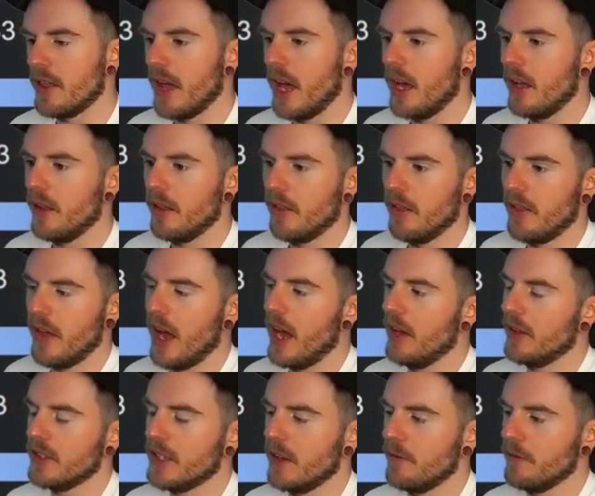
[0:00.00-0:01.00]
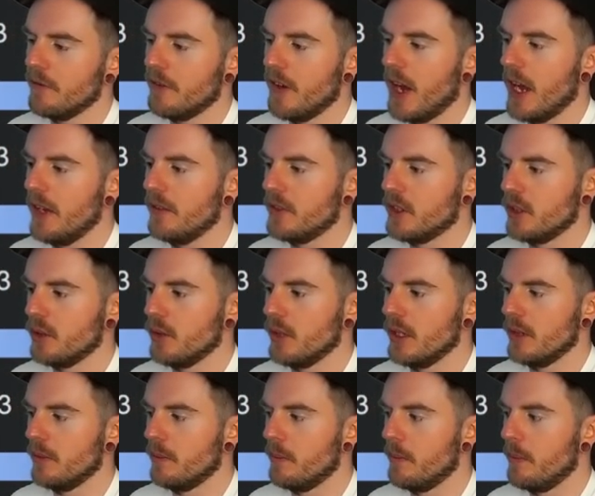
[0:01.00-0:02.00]
That that seven five
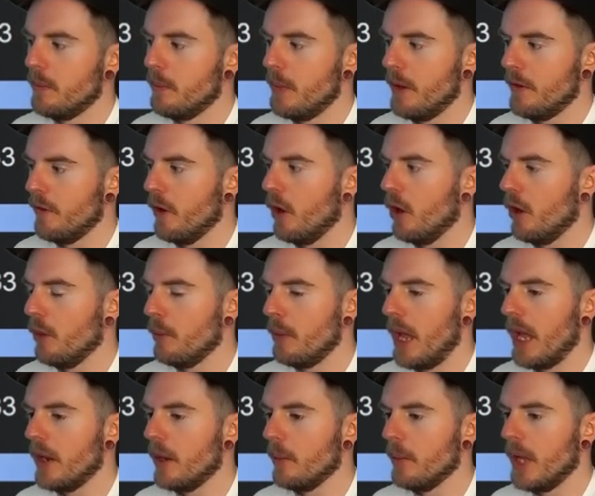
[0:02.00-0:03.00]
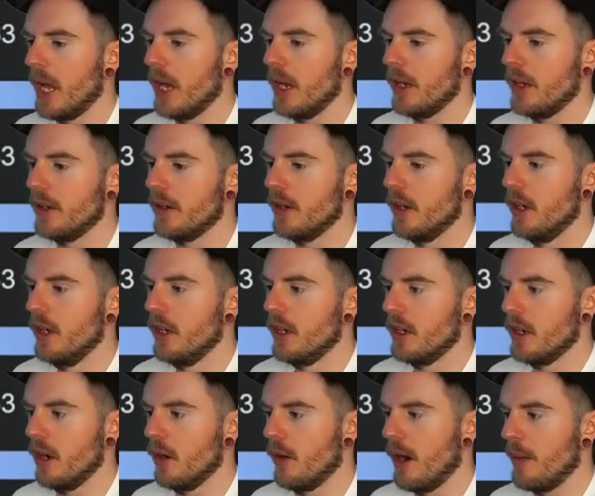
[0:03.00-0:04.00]
suited before blind on blind
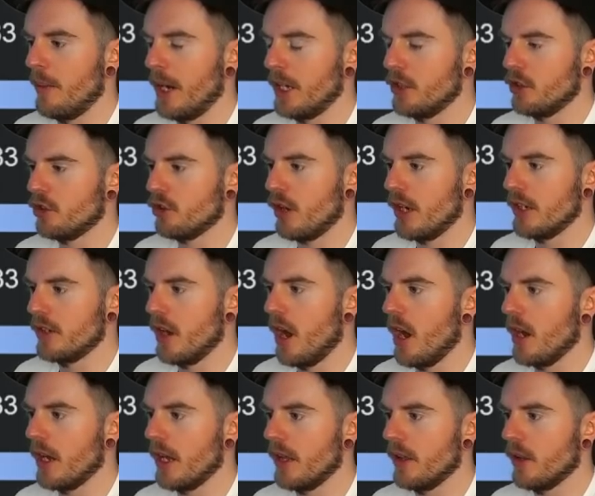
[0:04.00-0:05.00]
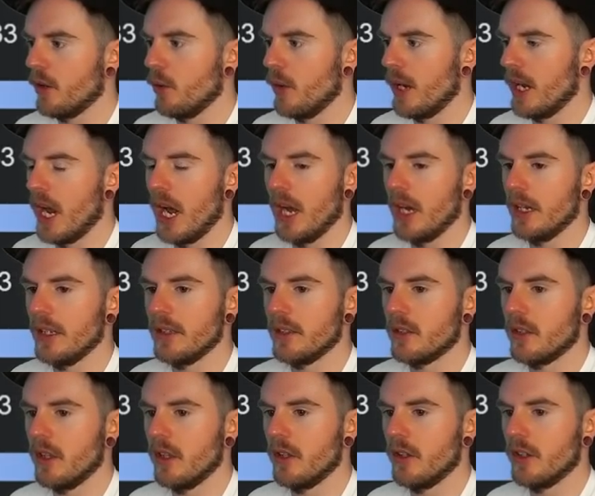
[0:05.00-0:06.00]
you know, I might just try and target the queen highs,
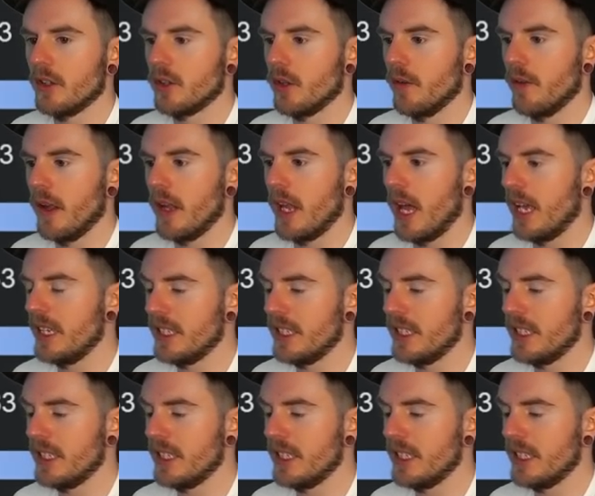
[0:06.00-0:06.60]
the, the stuff like that.